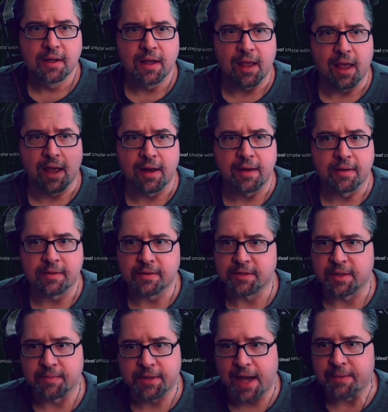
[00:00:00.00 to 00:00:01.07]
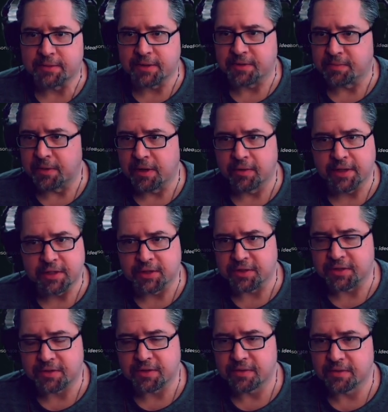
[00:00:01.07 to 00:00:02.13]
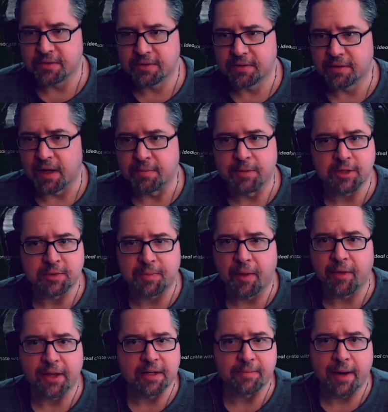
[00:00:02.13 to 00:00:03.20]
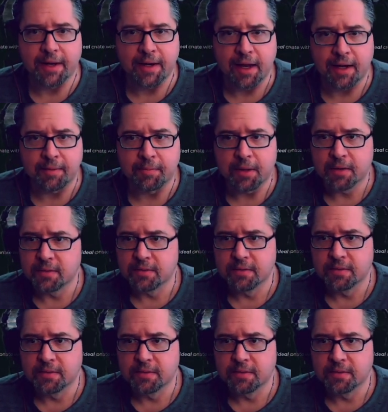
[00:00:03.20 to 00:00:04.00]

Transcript: and sometimes it's merely just a misspelling of my name.